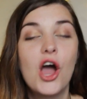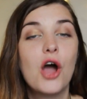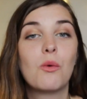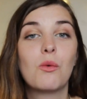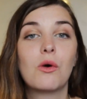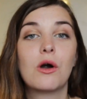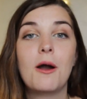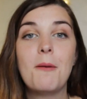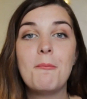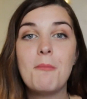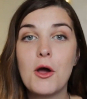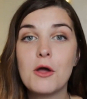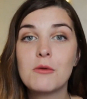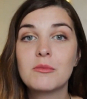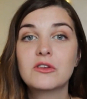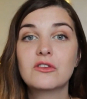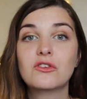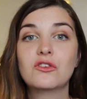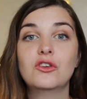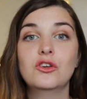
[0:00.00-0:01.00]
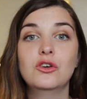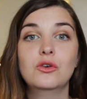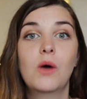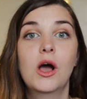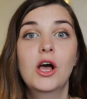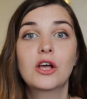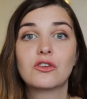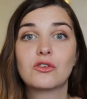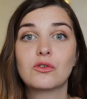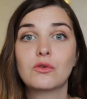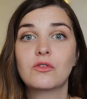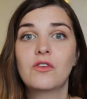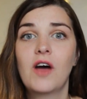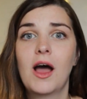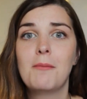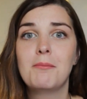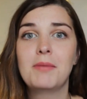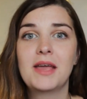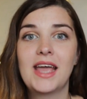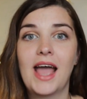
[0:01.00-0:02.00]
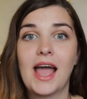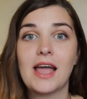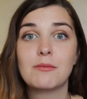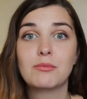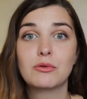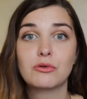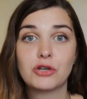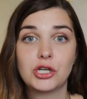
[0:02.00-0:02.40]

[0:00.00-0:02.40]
were a moment to sort of be able